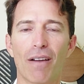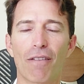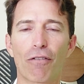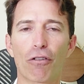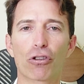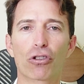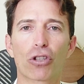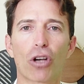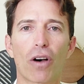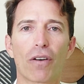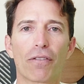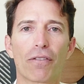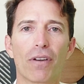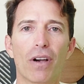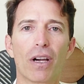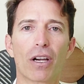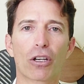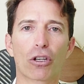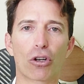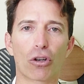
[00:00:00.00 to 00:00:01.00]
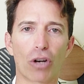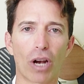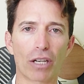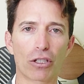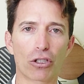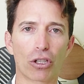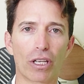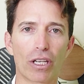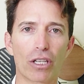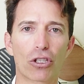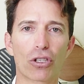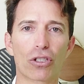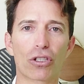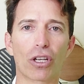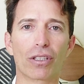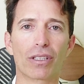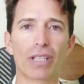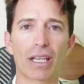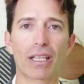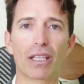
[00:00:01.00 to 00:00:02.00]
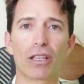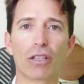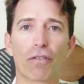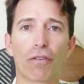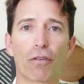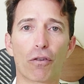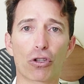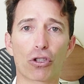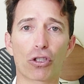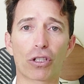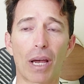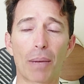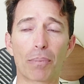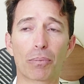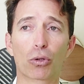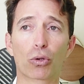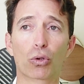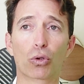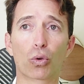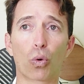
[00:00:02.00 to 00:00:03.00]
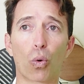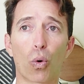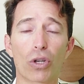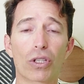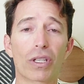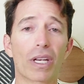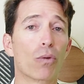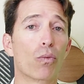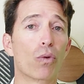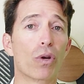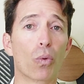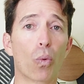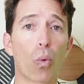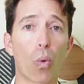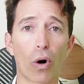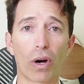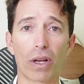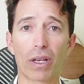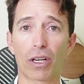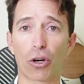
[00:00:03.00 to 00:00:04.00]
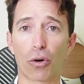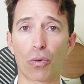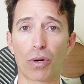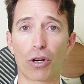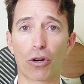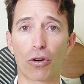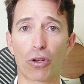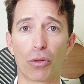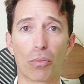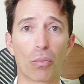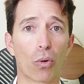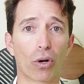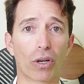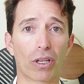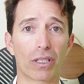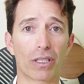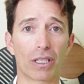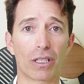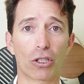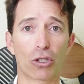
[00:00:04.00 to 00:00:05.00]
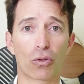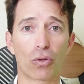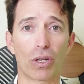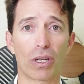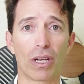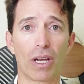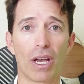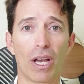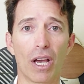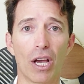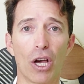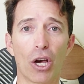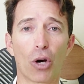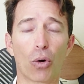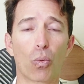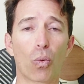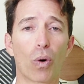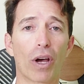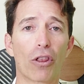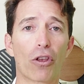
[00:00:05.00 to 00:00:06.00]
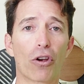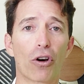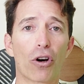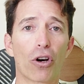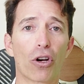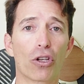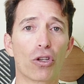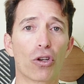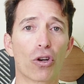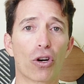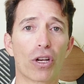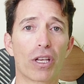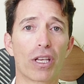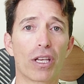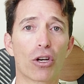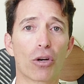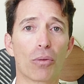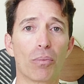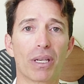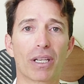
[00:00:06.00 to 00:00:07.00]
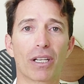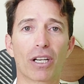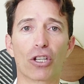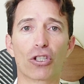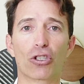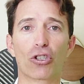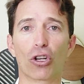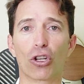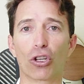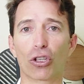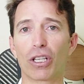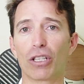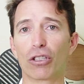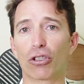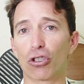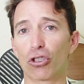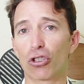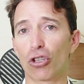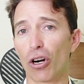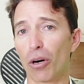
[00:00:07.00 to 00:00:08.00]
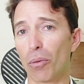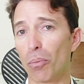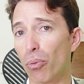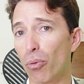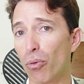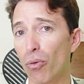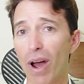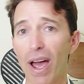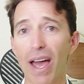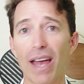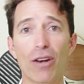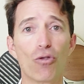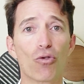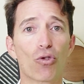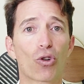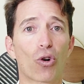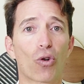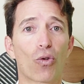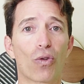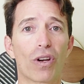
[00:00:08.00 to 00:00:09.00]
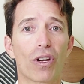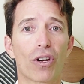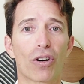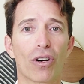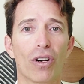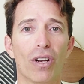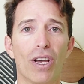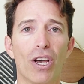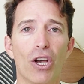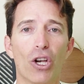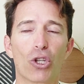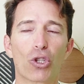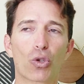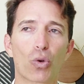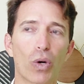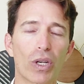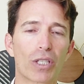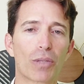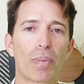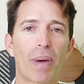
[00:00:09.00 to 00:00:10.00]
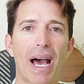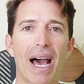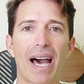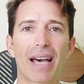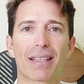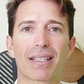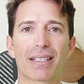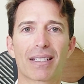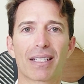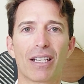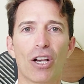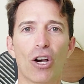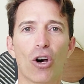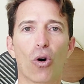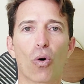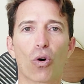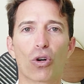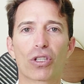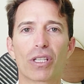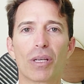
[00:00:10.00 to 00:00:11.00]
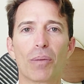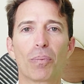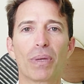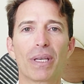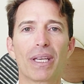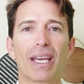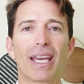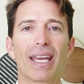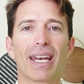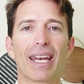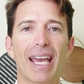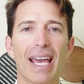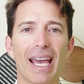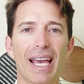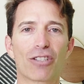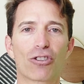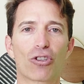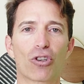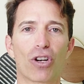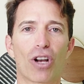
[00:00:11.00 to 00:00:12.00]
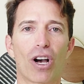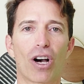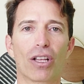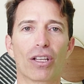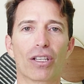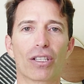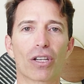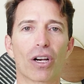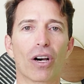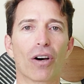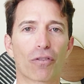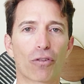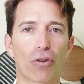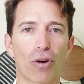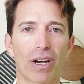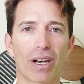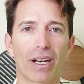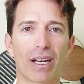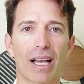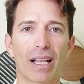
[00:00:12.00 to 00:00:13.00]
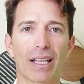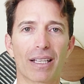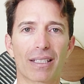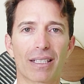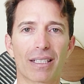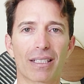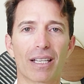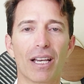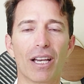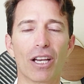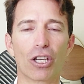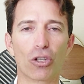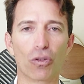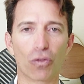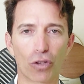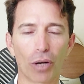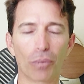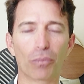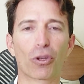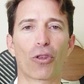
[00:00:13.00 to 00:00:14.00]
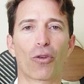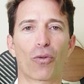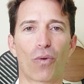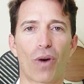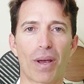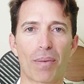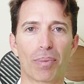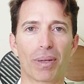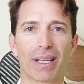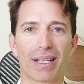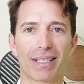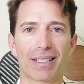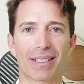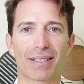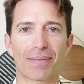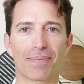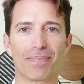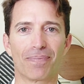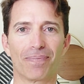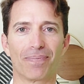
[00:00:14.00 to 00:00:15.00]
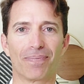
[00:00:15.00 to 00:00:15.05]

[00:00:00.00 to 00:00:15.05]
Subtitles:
First off, congratulations on taking the first step towards a rewarding career in the mortgage industry. Whether you're here because you're looking to start a brand new career, switch paths, or simply enhance your knowledge of credit analysis, you've come to the right place.